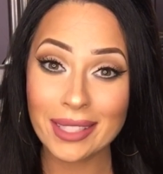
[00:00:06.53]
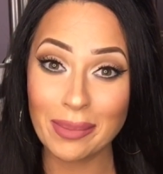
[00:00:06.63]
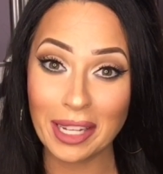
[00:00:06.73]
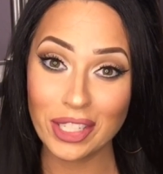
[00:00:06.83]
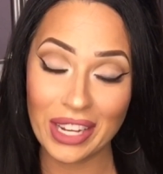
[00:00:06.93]
back
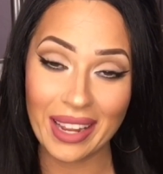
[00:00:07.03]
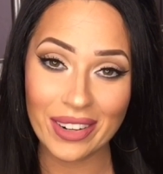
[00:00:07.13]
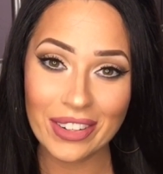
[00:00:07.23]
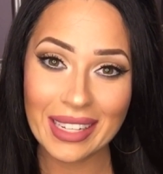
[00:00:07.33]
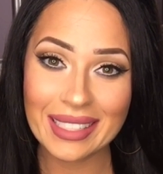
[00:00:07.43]
to my
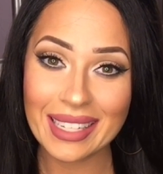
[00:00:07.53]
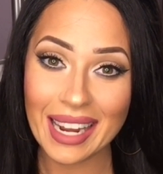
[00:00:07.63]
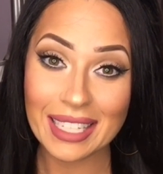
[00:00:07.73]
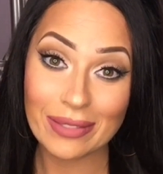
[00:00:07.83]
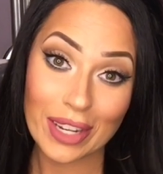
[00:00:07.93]
channel. In
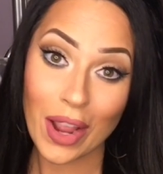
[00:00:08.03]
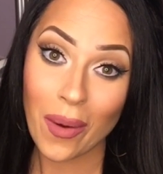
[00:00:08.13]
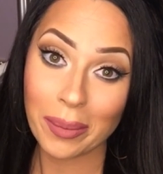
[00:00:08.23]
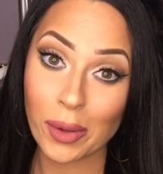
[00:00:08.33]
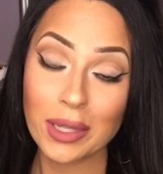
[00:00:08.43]
today's
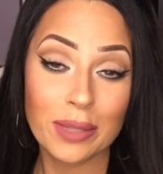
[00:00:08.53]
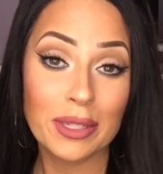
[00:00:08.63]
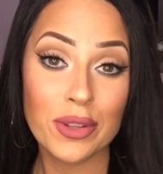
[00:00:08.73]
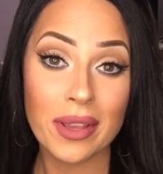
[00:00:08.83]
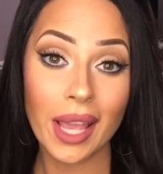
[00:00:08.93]
video I'm going to
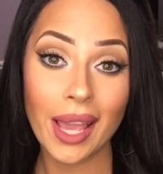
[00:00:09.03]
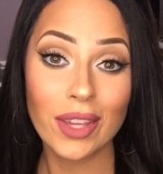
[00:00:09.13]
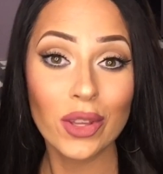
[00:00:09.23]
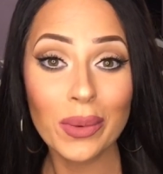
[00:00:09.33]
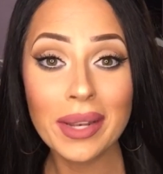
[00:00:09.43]
be doing
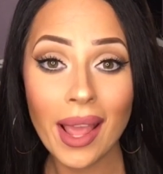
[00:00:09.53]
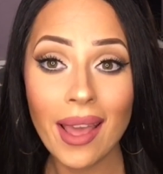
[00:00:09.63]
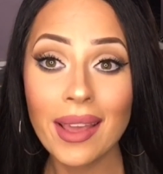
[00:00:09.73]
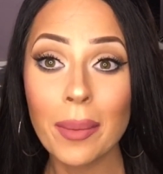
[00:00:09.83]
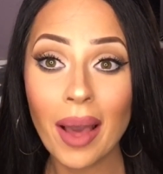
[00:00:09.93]
a
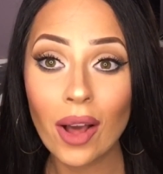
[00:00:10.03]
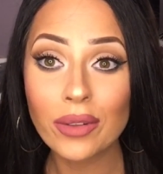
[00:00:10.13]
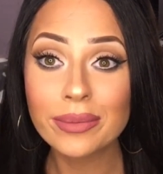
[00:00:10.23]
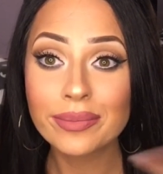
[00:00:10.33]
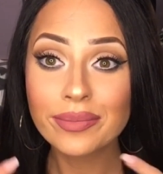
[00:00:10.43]
Q&A
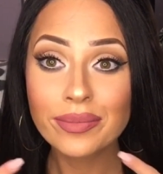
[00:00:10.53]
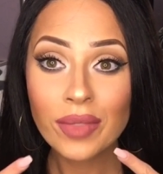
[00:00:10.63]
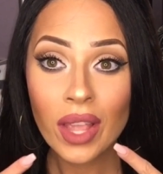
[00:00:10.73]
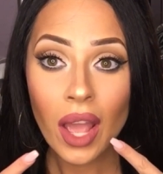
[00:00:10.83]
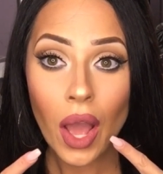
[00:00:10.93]
about
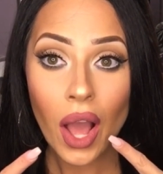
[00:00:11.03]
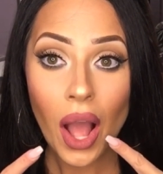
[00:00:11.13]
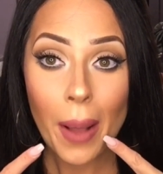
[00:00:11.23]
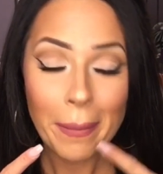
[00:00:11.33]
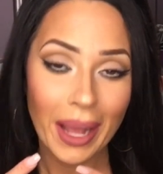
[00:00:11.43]

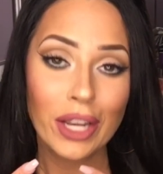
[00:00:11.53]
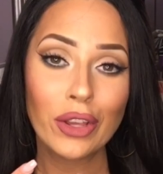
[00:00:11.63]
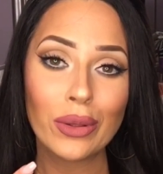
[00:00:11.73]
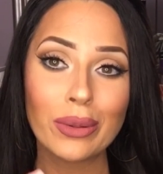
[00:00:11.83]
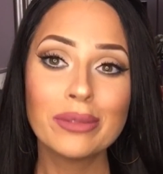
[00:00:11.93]
my
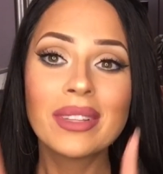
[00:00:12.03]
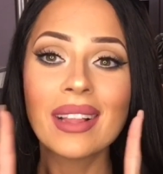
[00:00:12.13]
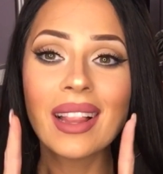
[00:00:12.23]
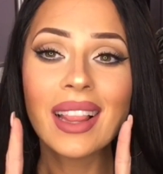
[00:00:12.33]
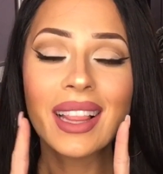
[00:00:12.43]
new
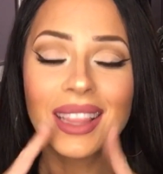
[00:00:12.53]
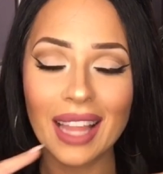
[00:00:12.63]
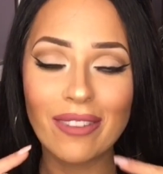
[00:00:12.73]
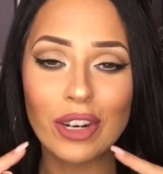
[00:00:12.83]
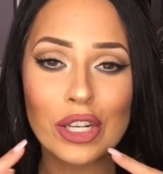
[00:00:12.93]

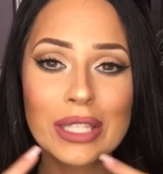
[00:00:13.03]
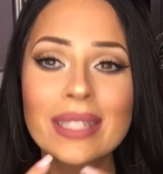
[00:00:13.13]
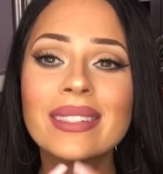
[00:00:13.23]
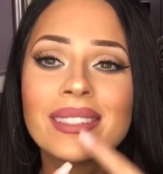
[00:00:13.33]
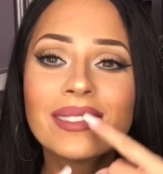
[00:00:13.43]

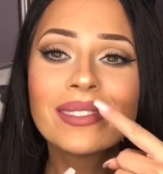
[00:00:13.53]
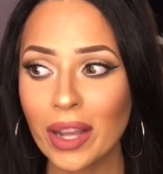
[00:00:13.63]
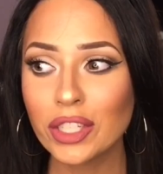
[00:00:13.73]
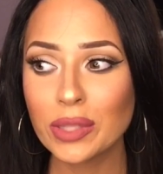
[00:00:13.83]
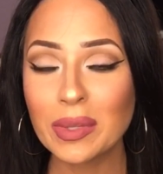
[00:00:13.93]
lovers.
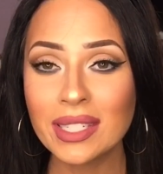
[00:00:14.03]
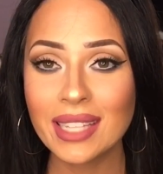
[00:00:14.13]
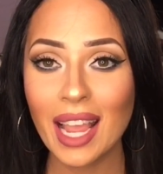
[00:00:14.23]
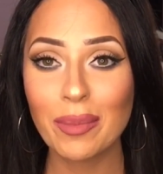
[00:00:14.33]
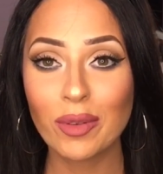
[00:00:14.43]
I just want to
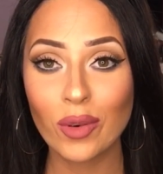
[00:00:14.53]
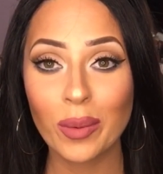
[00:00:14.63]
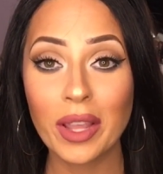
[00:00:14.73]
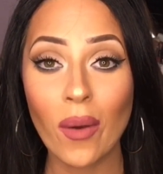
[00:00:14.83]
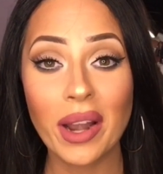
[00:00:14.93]
say
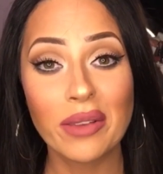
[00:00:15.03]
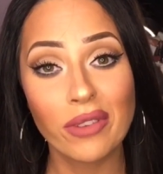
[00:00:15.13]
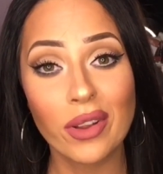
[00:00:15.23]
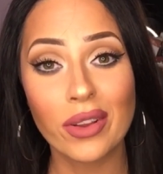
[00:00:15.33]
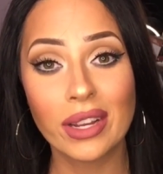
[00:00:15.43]
before we go any
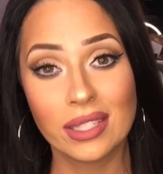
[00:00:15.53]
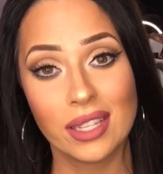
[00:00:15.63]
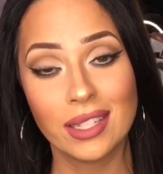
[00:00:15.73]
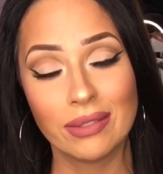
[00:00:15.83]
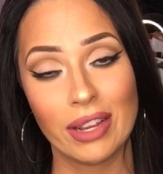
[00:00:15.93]
further
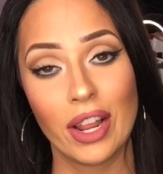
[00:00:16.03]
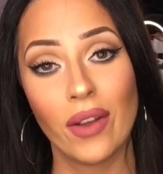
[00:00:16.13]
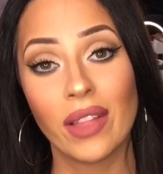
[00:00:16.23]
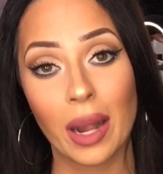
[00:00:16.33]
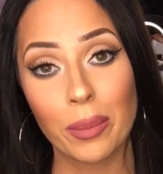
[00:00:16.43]
into this
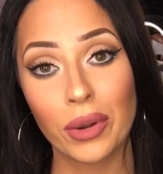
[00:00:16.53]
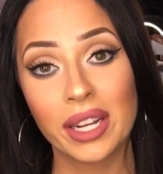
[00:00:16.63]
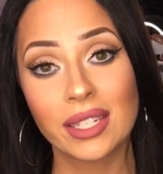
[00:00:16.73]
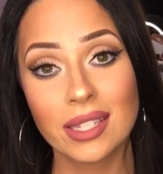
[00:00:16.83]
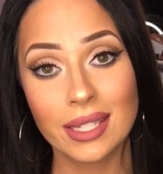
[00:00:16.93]
video that I'm
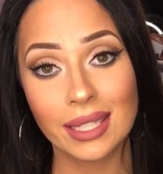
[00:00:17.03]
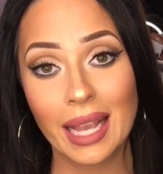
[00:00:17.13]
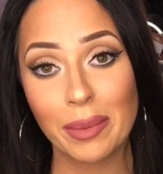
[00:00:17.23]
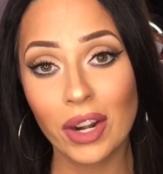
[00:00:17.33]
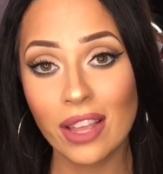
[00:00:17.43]
putting a
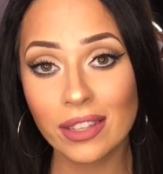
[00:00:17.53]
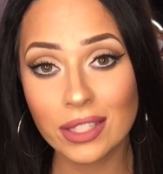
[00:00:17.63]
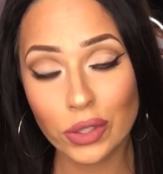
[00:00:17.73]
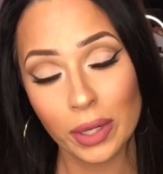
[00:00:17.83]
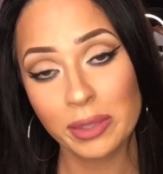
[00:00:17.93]
disclaimer in the
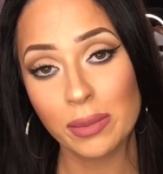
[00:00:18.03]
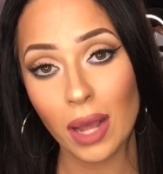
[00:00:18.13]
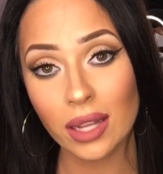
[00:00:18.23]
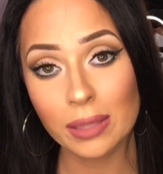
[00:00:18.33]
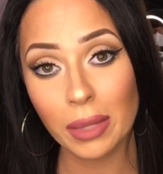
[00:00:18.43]
description
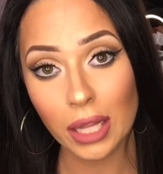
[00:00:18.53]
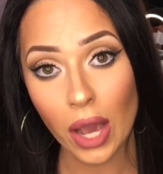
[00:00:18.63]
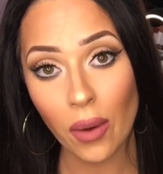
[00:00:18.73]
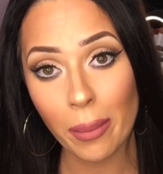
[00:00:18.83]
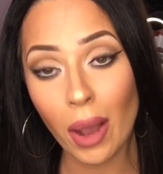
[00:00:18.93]
box
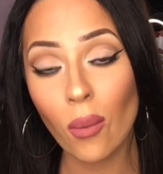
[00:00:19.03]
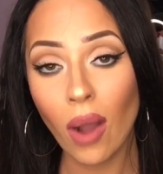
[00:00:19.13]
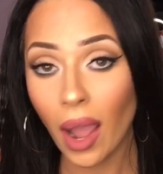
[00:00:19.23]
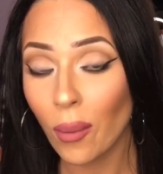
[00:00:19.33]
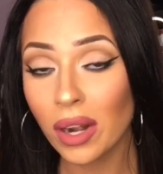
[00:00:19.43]
below about
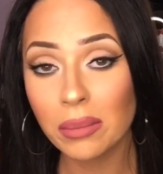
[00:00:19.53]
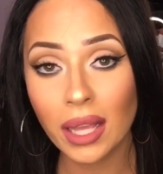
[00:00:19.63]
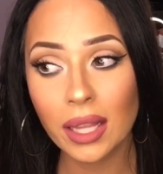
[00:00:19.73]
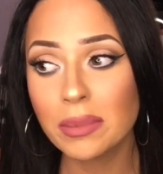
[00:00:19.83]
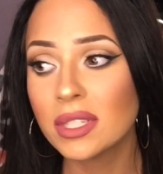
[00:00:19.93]
why I wanted
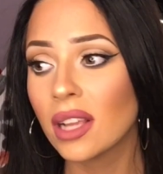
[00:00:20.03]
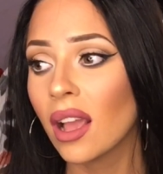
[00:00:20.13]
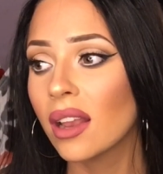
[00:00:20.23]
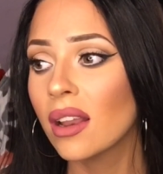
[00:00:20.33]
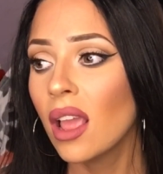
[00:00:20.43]
my lips
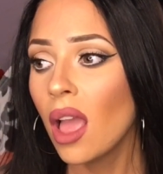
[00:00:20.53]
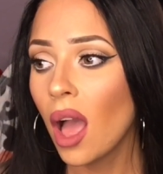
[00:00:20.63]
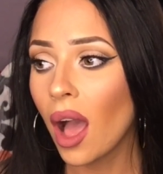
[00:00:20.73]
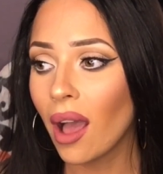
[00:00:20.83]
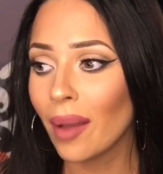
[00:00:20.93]
done.
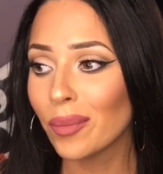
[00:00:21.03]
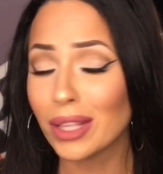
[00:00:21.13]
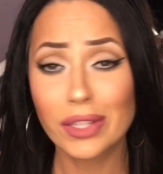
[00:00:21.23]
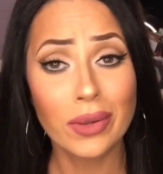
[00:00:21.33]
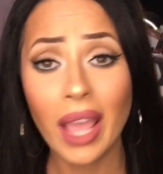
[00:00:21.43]

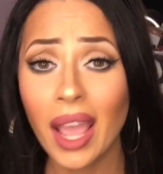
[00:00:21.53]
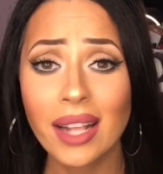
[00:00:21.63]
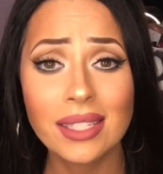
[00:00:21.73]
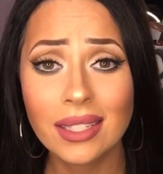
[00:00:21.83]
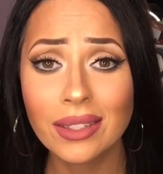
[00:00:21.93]
It's
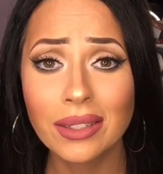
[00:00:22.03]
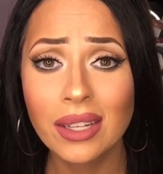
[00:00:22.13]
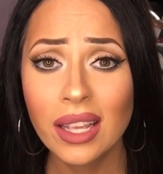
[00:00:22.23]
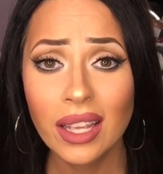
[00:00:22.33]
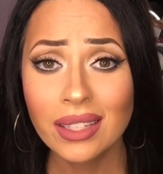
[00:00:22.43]
okay
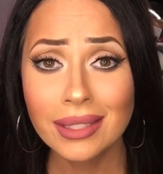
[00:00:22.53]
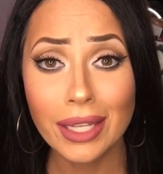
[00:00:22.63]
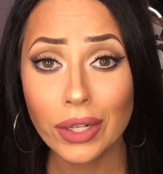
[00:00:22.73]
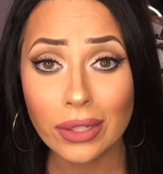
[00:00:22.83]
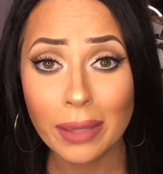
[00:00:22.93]
to
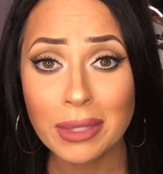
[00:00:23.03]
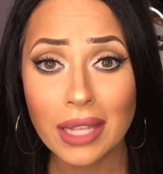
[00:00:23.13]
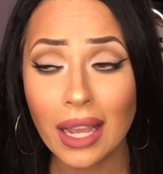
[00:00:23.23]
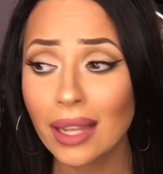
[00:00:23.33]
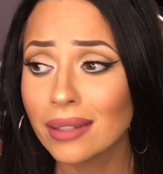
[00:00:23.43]
get your
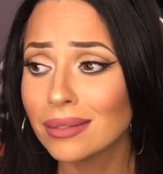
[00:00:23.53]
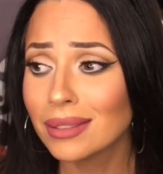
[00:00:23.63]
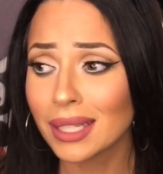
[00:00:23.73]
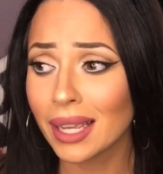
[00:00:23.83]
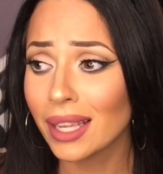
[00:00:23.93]
lips
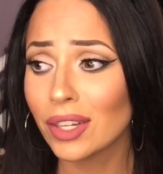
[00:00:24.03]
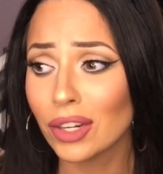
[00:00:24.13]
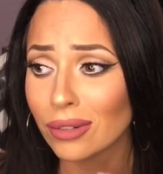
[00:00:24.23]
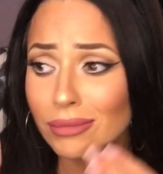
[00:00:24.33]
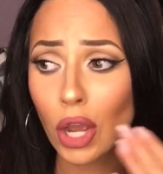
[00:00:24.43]
done, to get
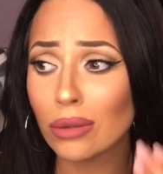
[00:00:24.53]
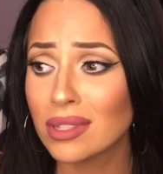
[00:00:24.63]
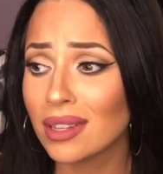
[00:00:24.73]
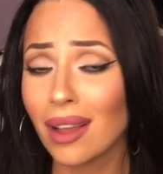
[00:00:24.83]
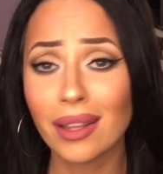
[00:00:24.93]
your
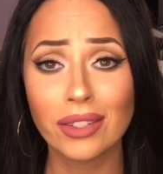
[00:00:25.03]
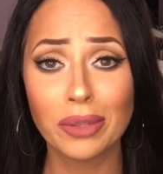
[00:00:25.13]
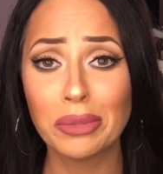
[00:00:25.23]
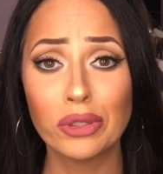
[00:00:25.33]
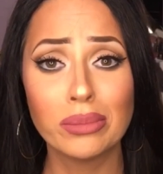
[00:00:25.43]
nose done,
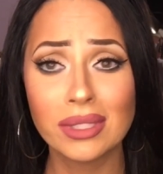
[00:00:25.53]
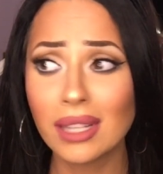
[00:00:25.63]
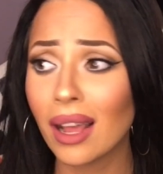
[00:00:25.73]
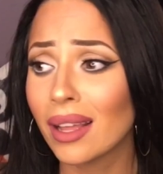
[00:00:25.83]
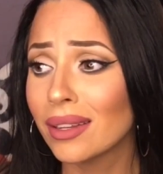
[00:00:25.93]
your boobs
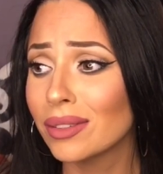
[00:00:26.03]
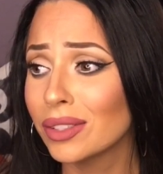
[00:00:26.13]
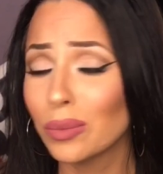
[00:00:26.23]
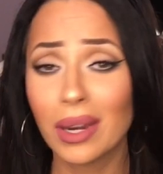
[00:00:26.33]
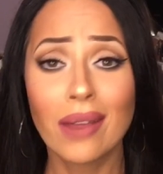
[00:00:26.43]

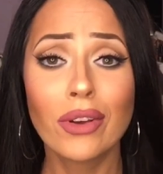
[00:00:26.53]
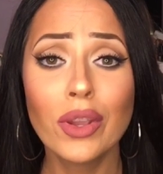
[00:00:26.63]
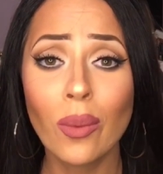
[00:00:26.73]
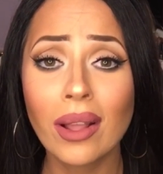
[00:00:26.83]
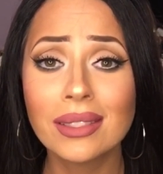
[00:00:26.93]
done, whatever
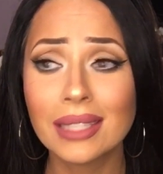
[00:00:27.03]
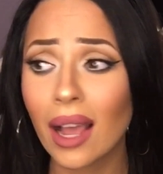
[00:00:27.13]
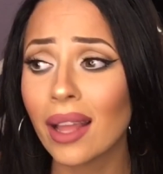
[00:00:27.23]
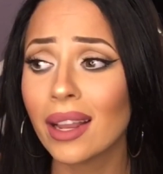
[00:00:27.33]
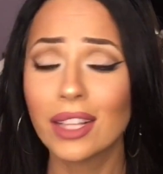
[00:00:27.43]
you want
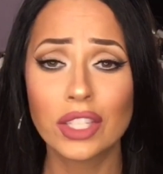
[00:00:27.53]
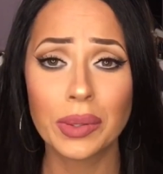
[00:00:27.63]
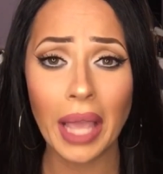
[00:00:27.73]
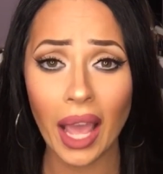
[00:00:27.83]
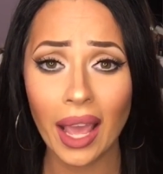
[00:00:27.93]
done, it's
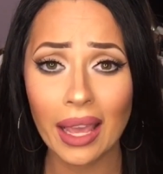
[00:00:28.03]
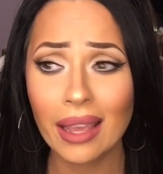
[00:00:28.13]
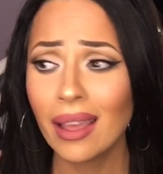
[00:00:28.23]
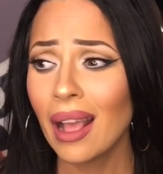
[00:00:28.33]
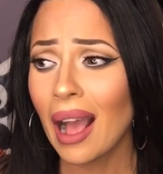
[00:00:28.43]
okay.